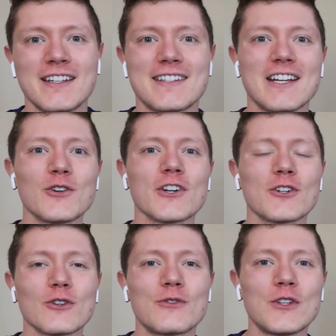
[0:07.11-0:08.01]
Today we're going
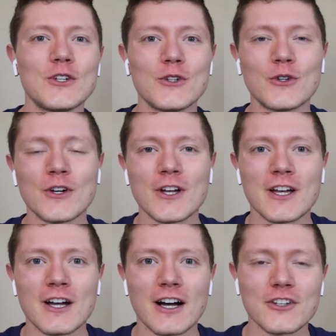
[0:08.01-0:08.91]
to review
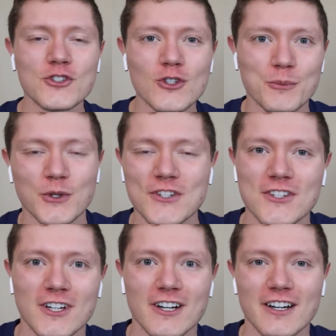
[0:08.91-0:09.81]
a
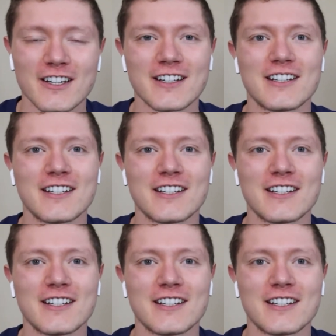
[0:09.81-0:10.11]
superstar,